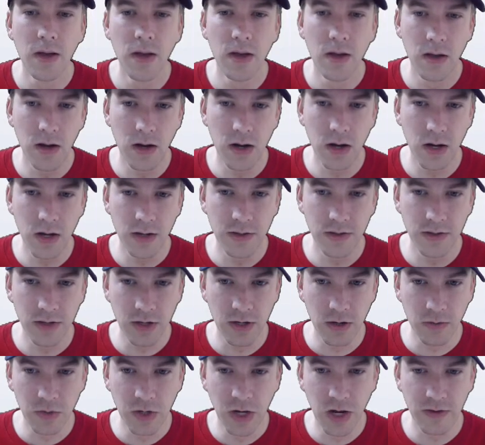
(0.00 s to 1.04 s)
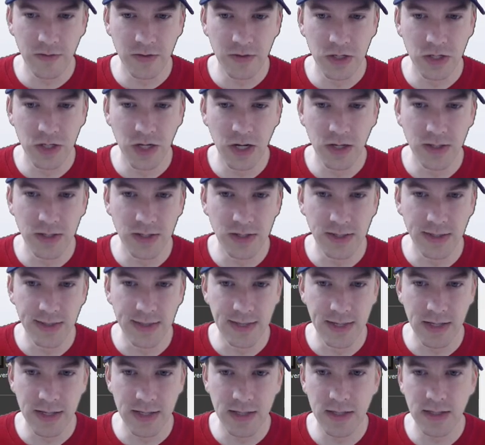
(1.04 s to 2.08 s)
The thing I'm going to have to change is
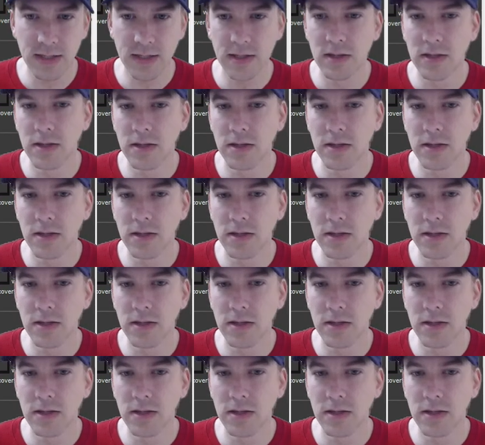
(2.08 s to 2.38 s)
this.